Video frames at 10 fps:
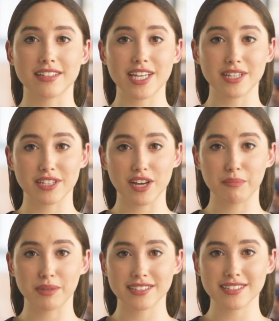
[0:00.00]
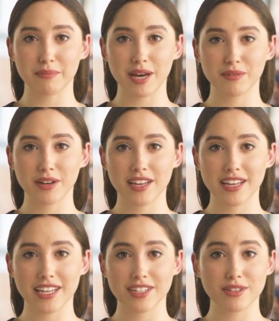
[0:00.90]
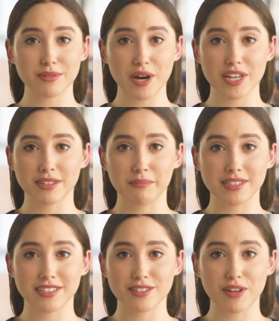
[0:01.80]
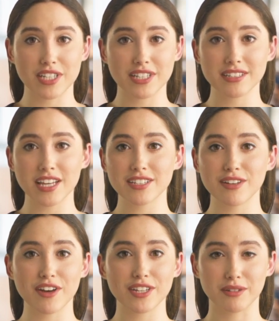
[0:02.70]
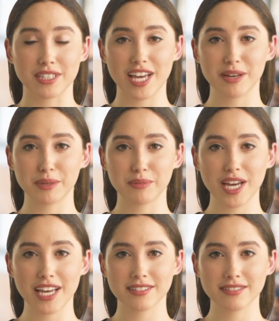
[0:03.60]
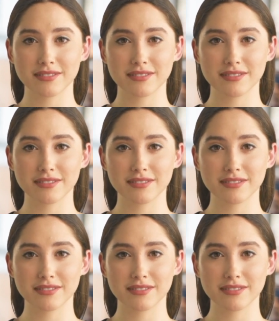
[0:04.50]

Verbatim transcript: You can open a SEP IRA and use part of the business earnings to fund the retirement plan.